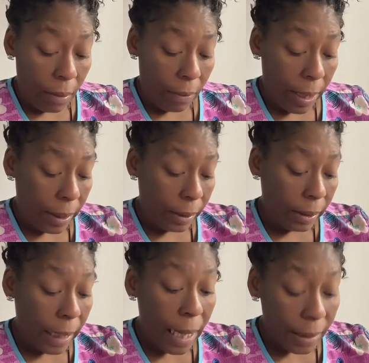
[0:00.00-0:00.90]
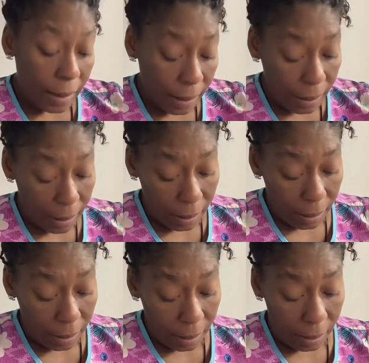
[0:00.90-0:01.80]
All right. Yes.
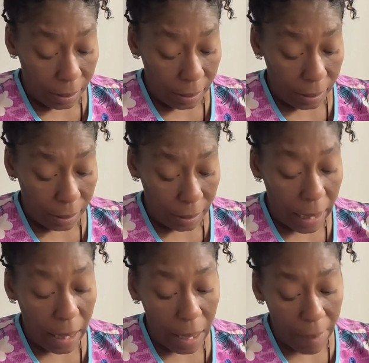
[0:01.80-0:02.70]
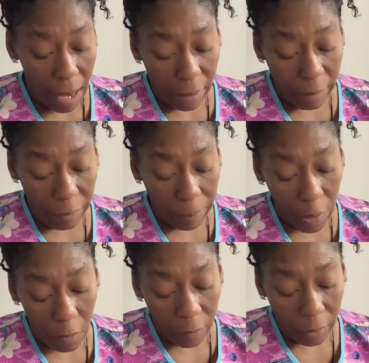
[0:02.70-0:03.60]
And come out. It
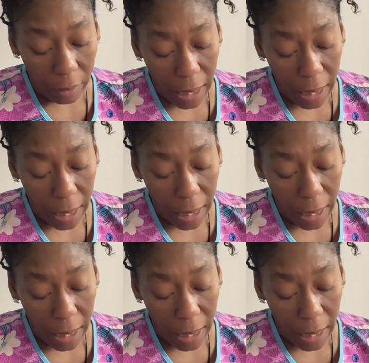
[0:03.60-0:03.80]
flipped over.